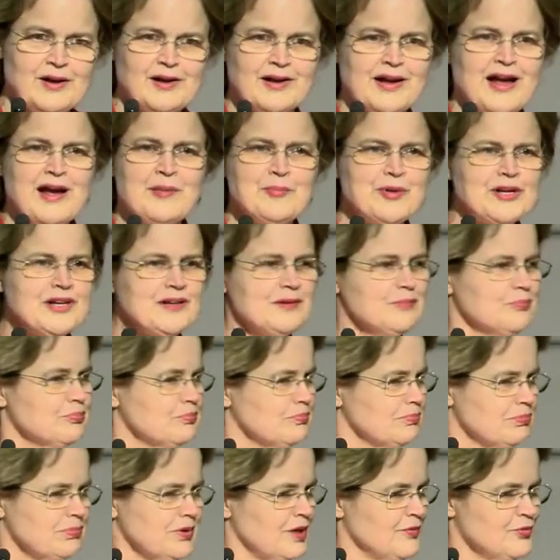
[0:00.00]
How many
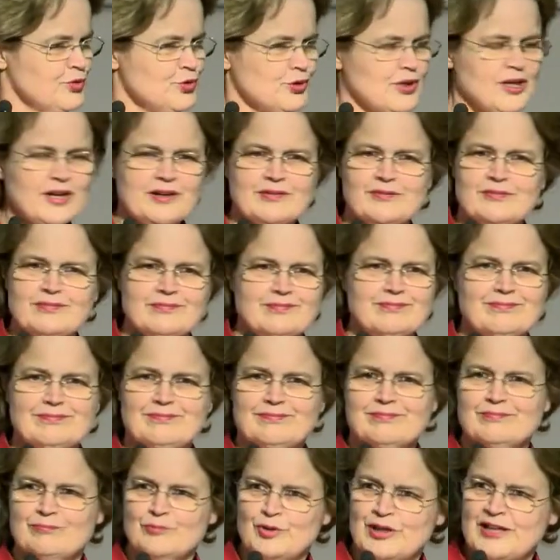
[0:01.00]
of you can
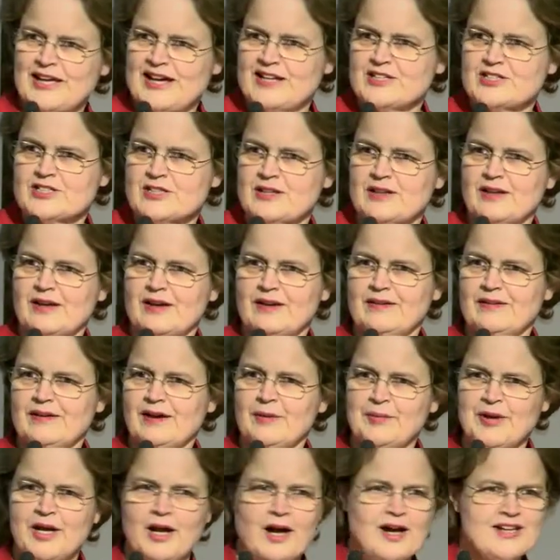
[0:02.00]
relate to that? I
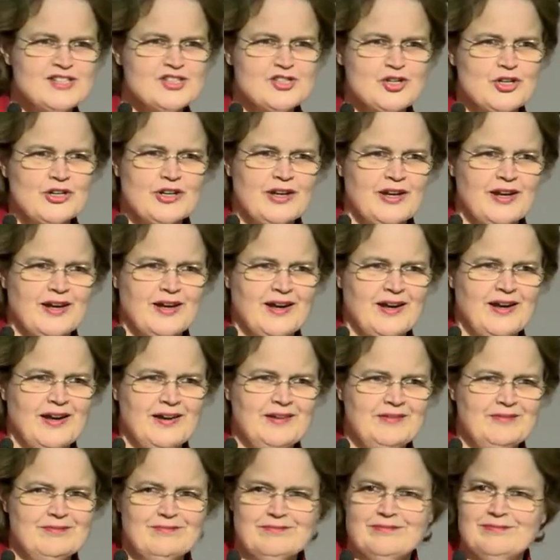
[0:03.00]
mean, I certainly
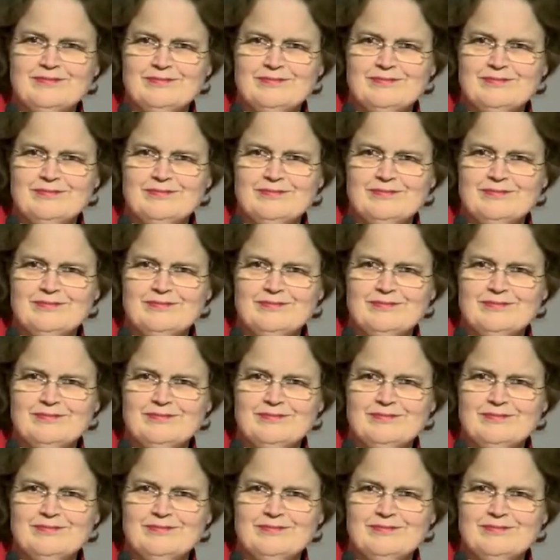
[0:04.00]
can.